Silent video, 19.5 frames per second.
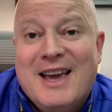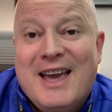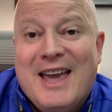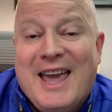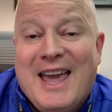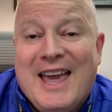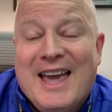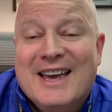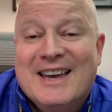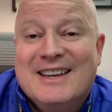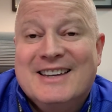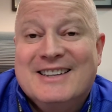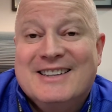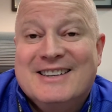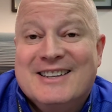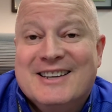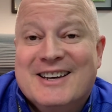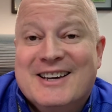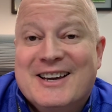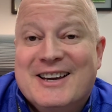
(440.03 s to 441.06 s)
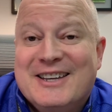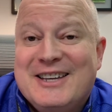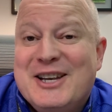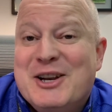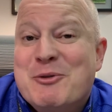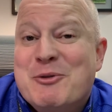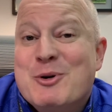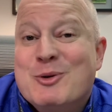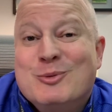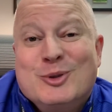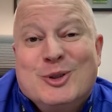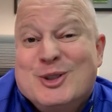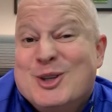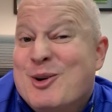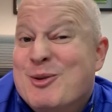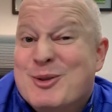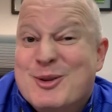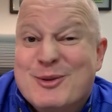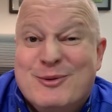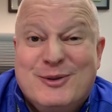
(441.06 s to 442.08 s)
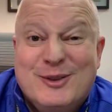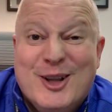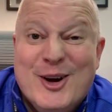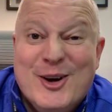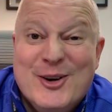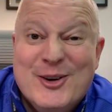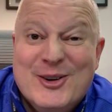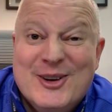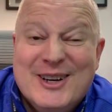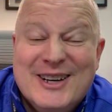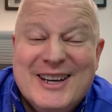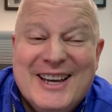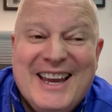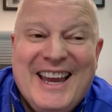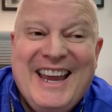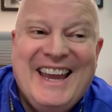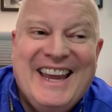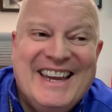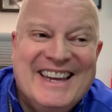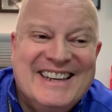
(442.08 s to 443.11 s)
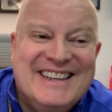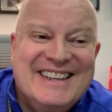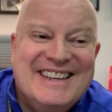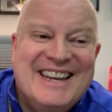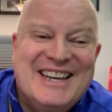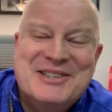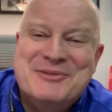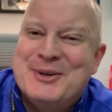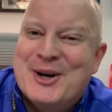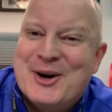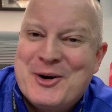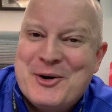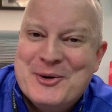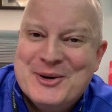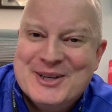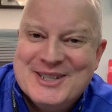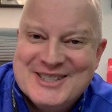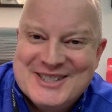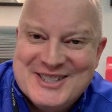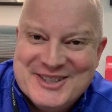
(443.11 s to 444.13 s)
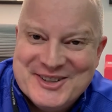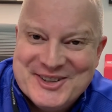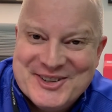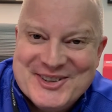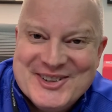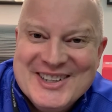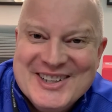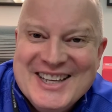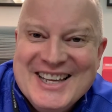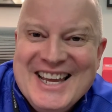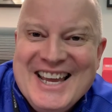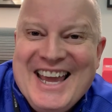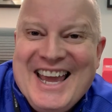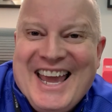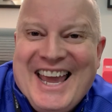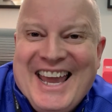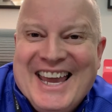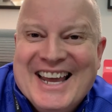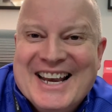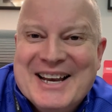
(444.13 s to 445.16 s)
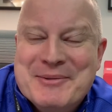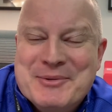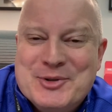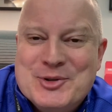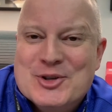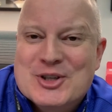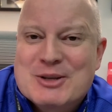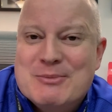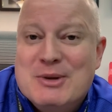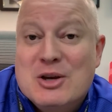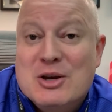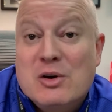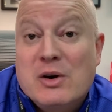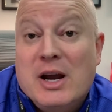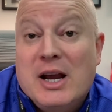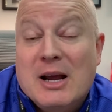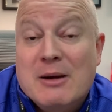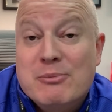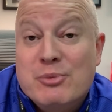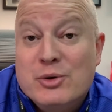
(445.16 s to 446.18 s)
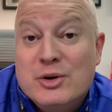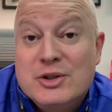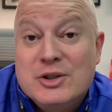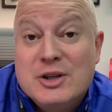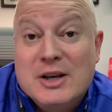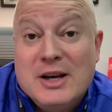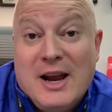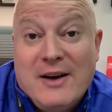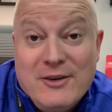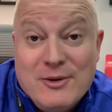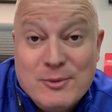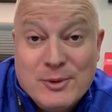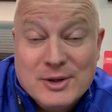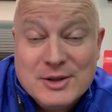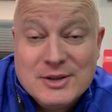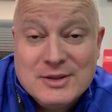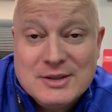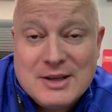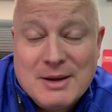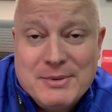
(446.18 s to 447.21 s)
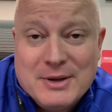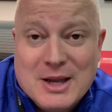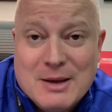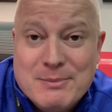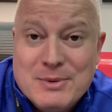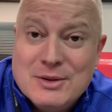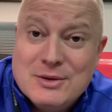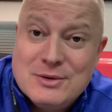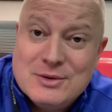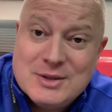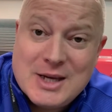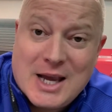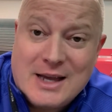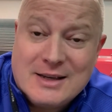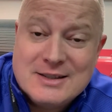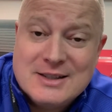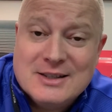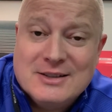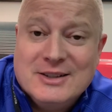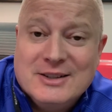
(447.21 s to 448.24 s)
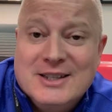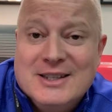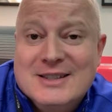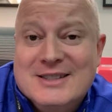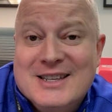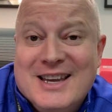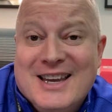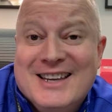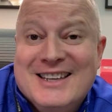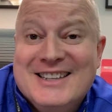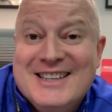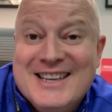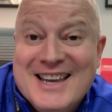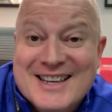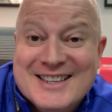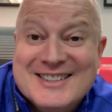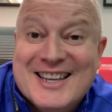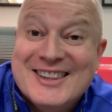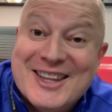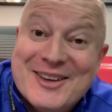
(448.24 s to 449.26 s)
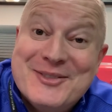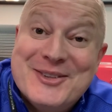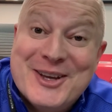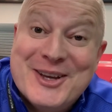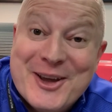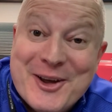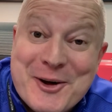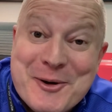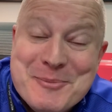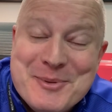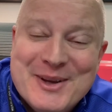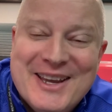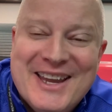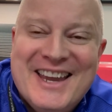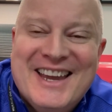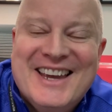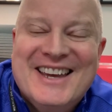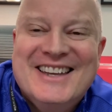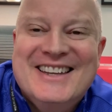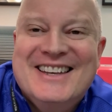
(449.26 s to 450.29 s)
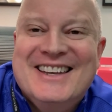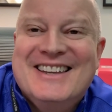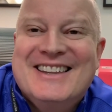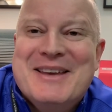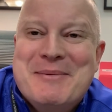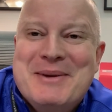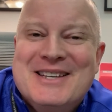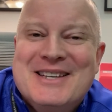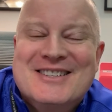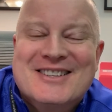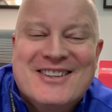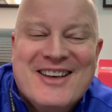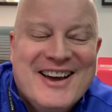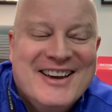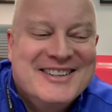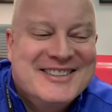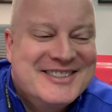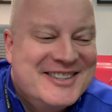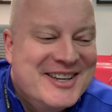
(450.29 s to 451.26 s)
And you know what, we'll just go with the flow, and as we always do. And I'm sure it's going to be great. I appreciate everyone stepping up enthusiastically and saying, yes, I'd love to help. And that means a lot.